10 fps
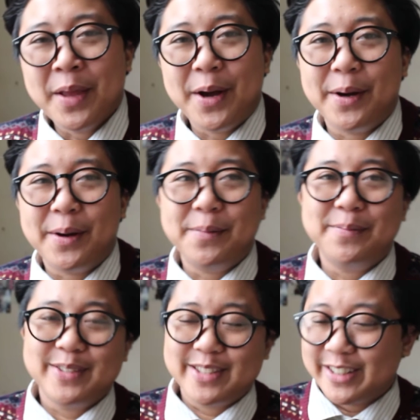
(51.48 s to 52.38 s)

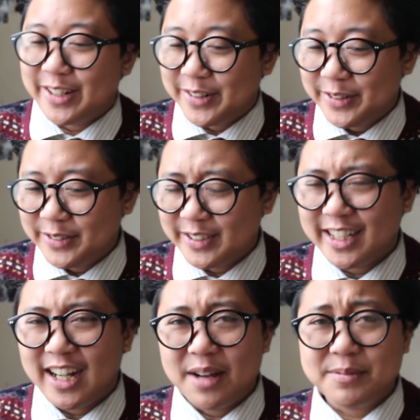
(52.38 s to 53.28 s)
Um, so
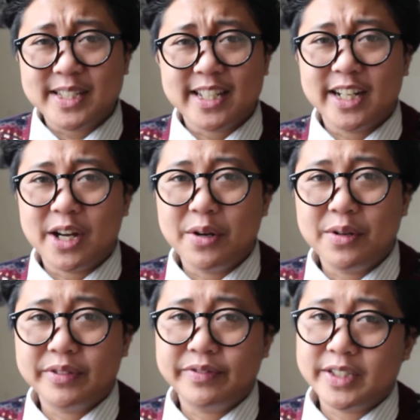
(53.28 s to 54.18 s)
I'm just gonna go
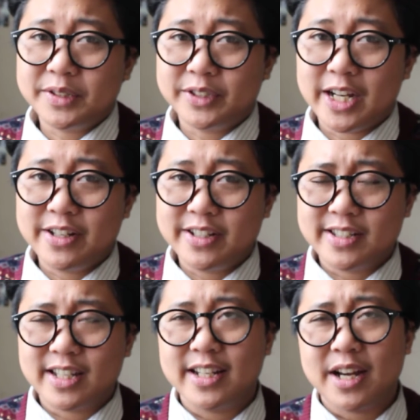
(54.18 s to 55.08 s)
over physical
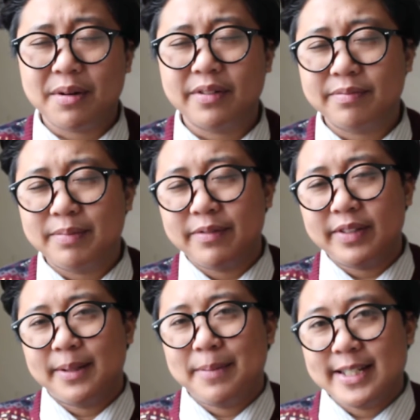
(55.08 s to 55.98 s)
changes and how I've been
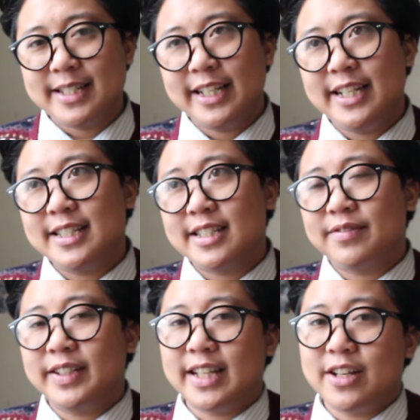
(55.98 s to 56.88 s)
feeling mentally and
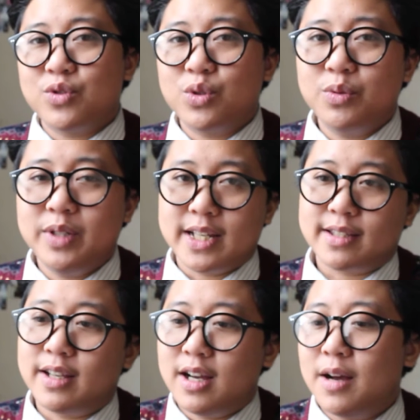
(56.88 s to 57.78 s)
stuff like that. So
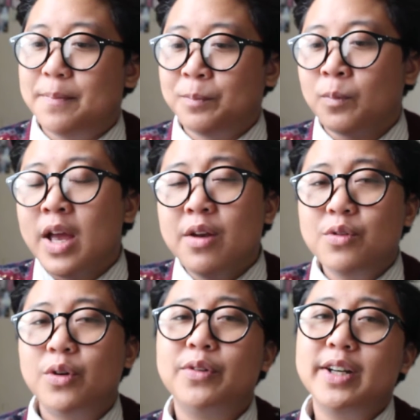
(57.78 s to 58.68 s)
yes, um,
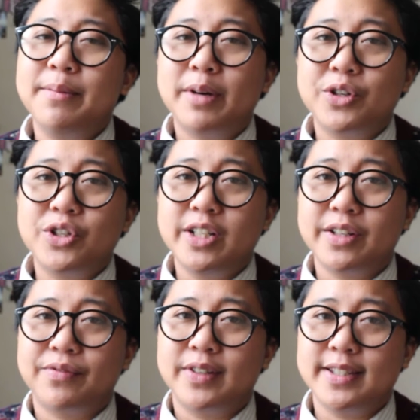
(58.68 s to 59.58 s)
not really much
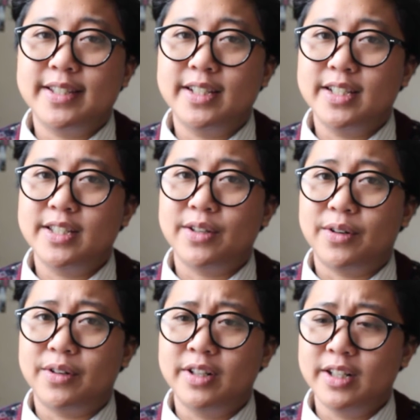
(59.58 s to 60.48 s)
differences
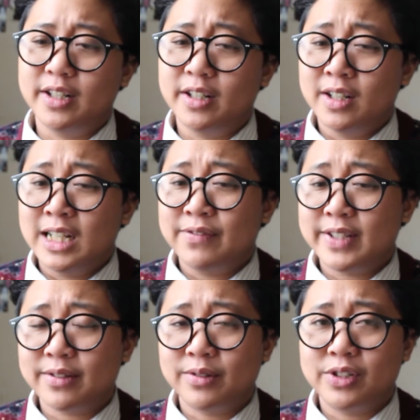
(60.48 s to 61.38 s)
on physical